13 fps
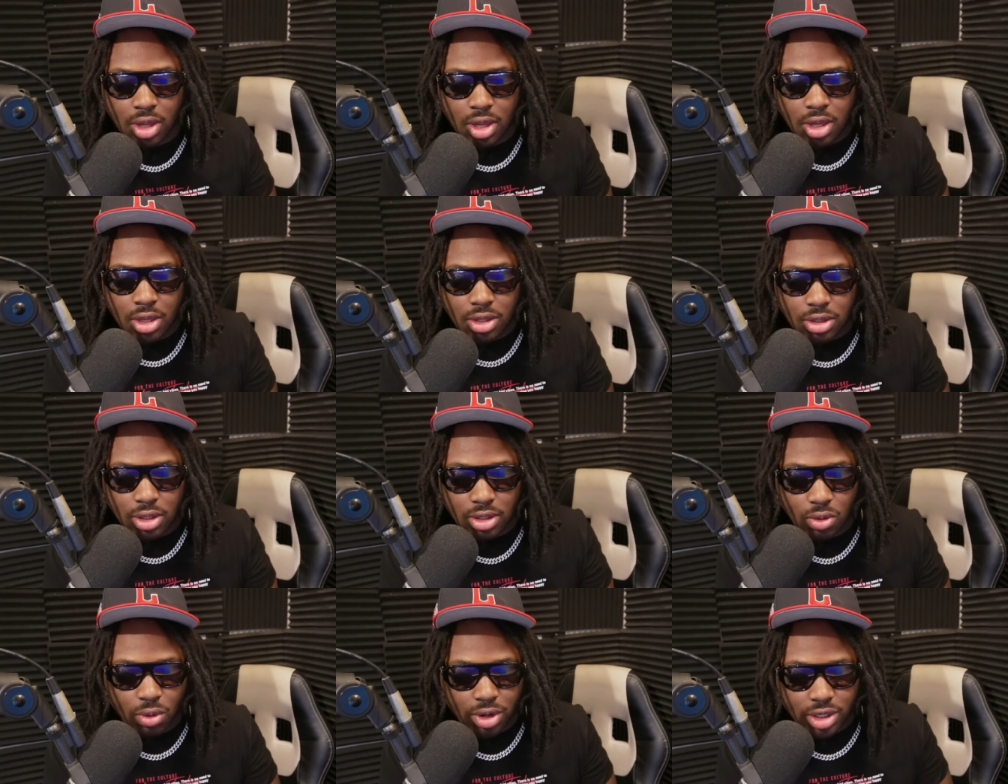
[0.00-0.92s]
The
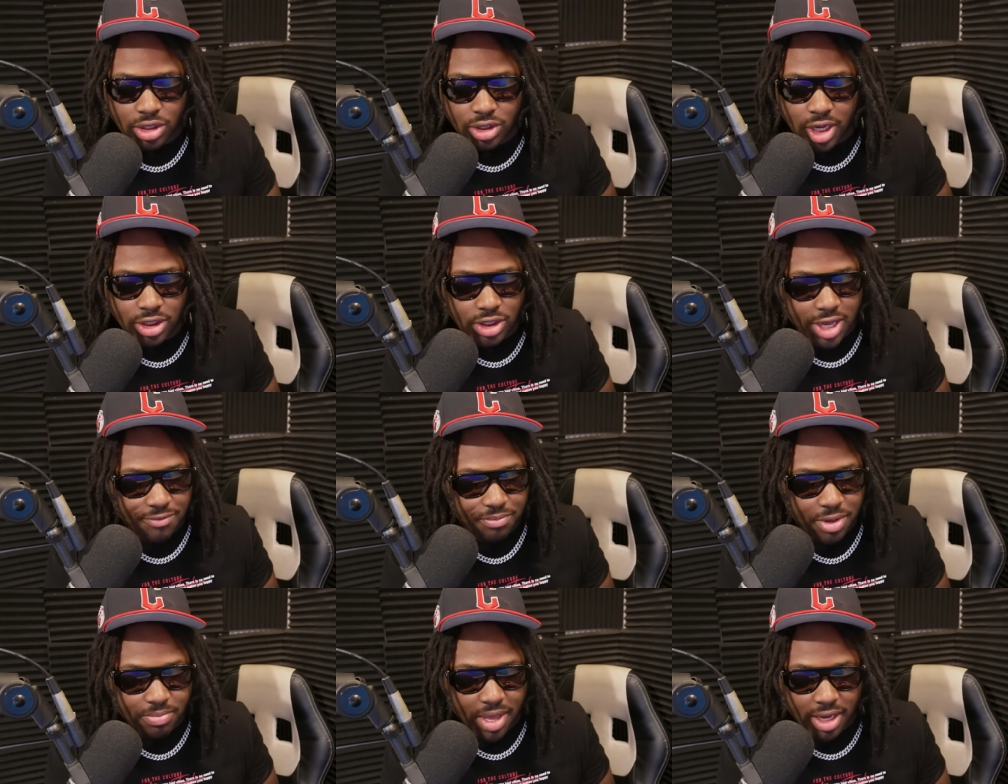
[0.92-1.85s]
organization have
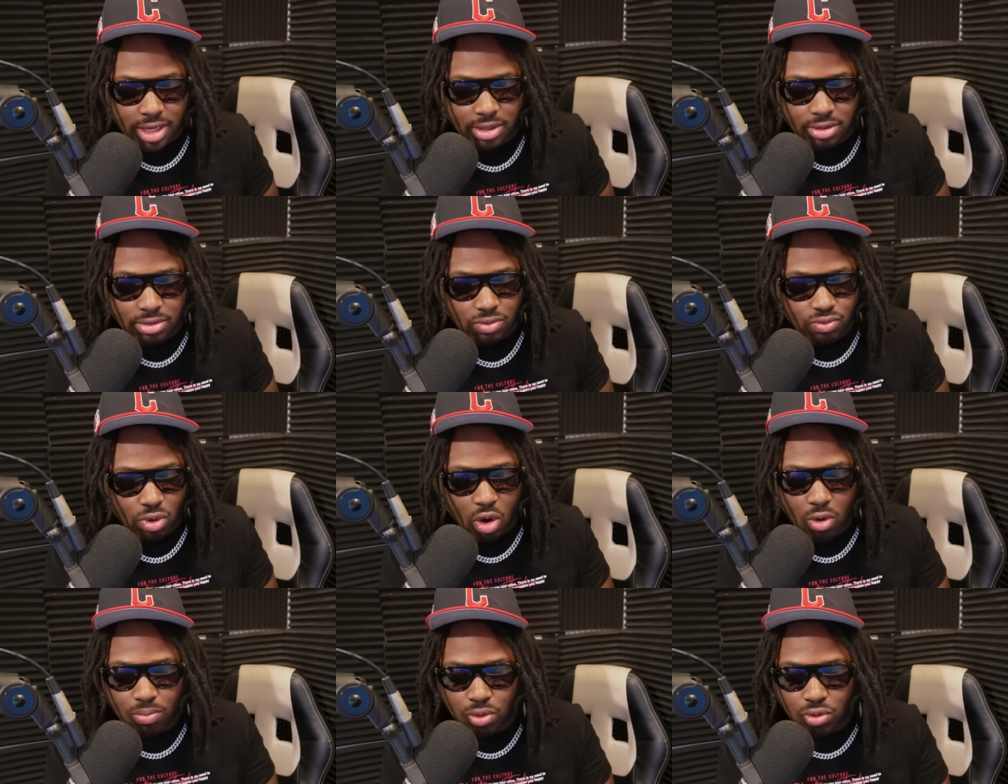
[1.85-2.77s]
been making wrong
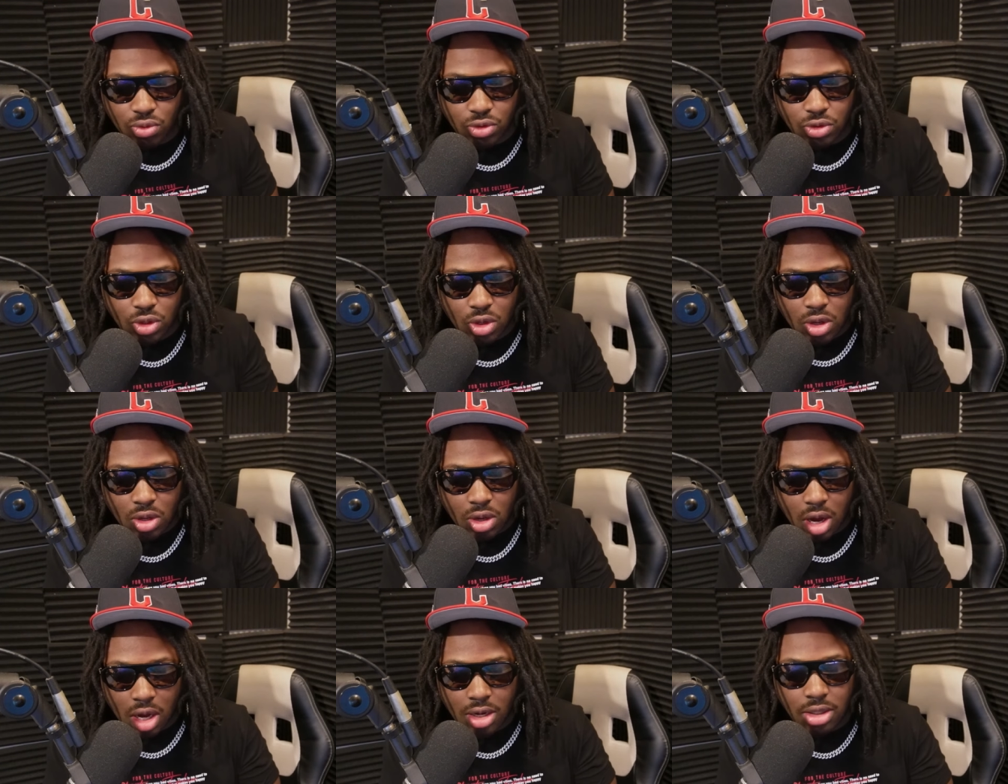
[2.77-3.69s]
moves
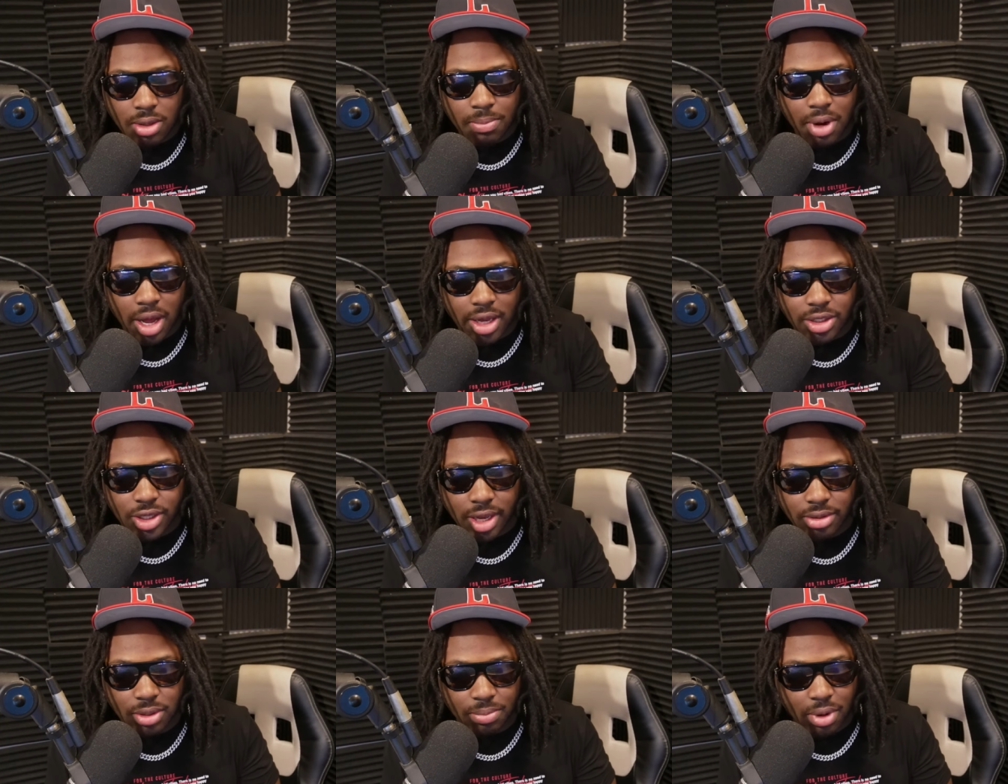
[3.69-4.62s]
under LeBron James.
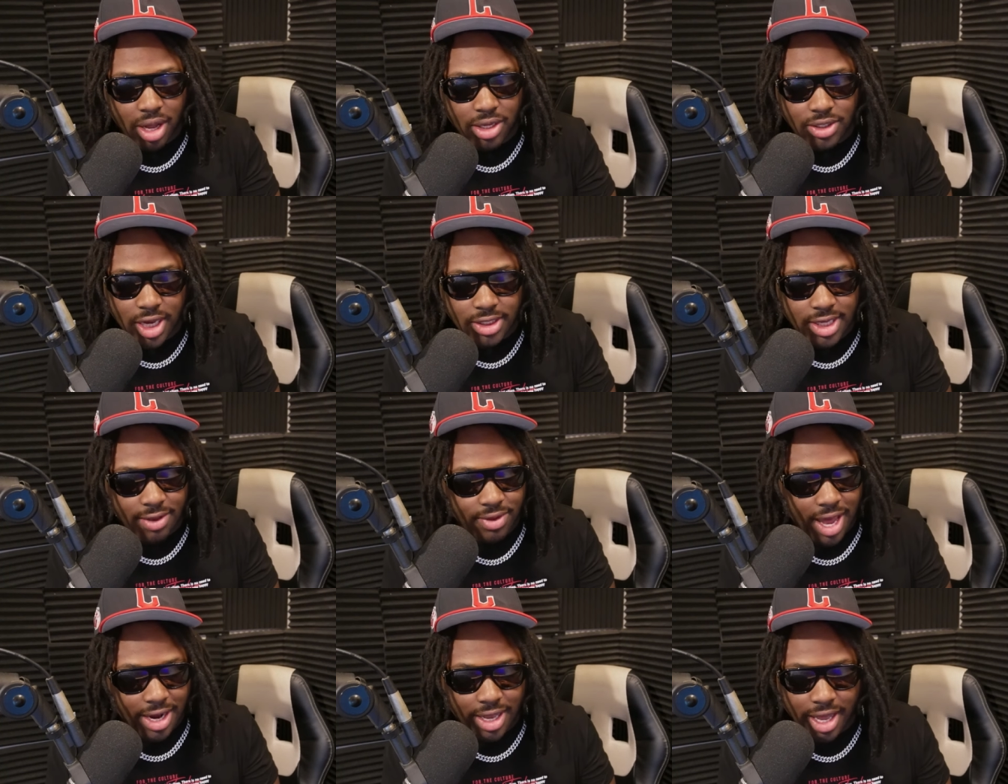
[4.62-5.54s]
LeBron James have
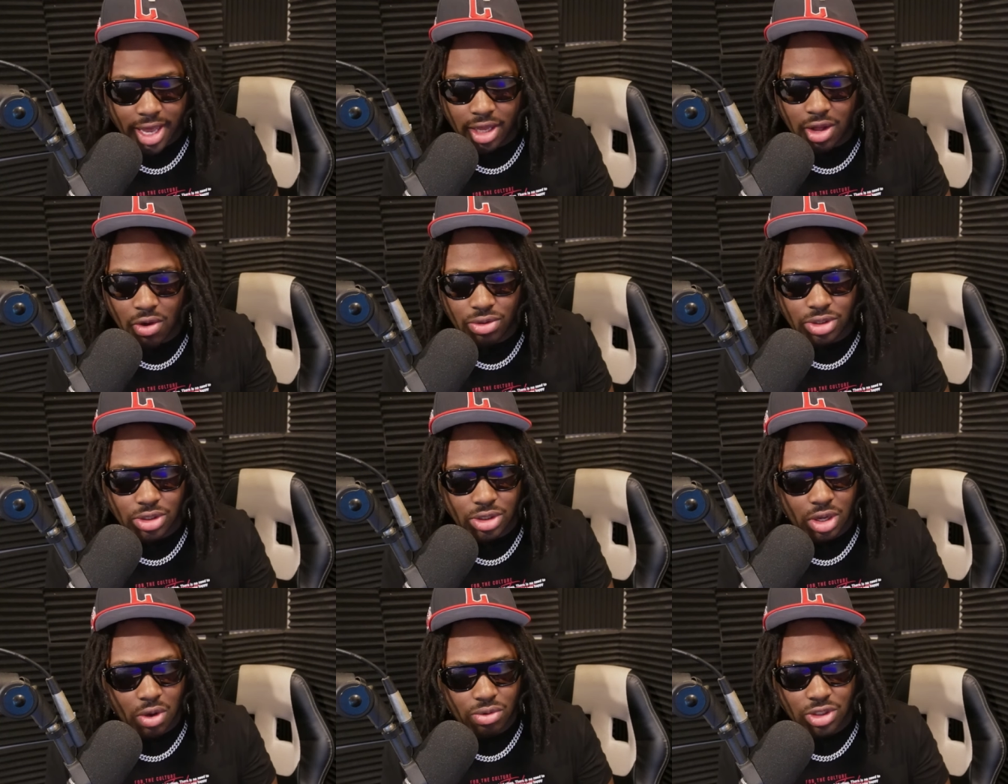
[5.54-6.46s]
gotten head coaches
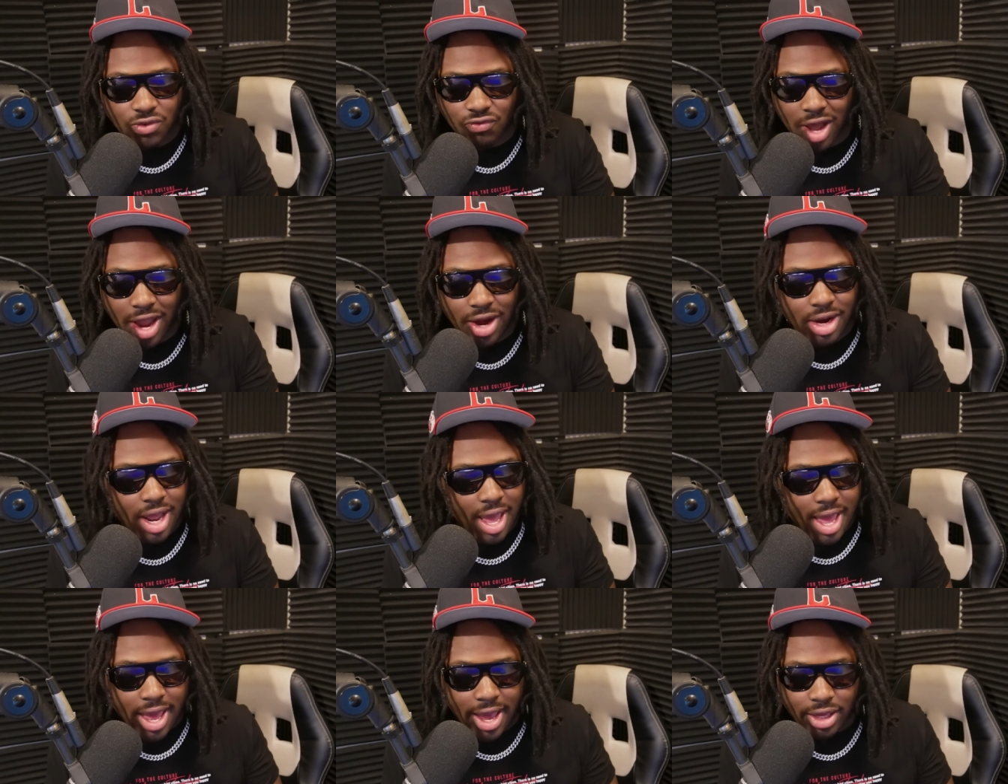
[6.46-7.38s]
fired
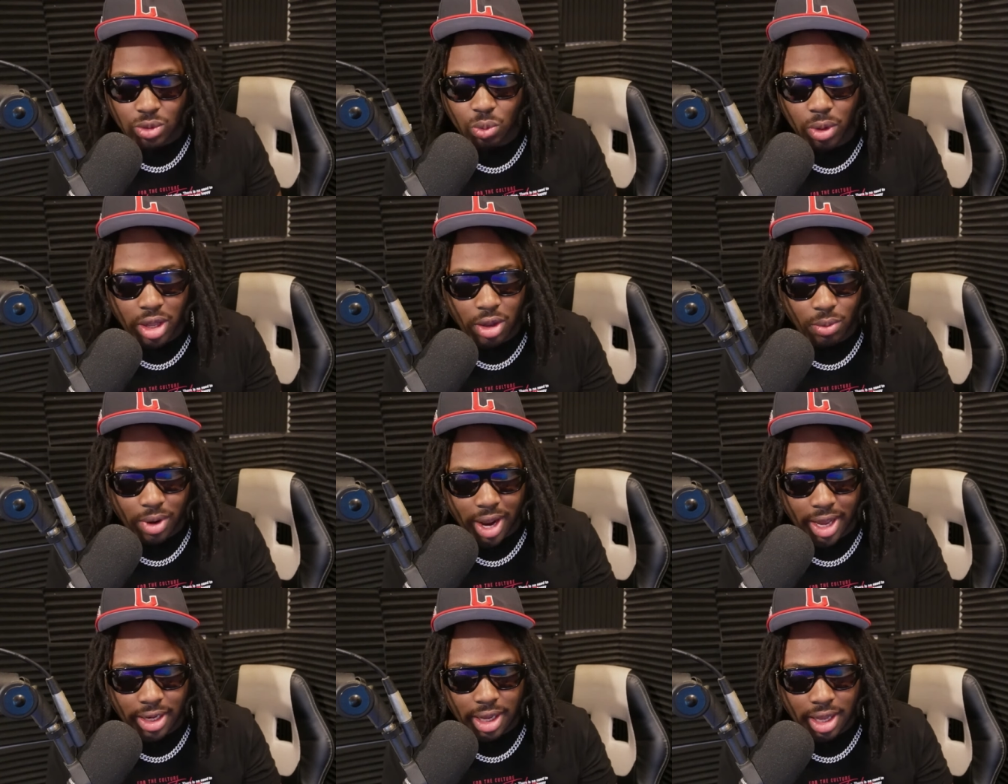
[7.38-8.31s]
as well, right?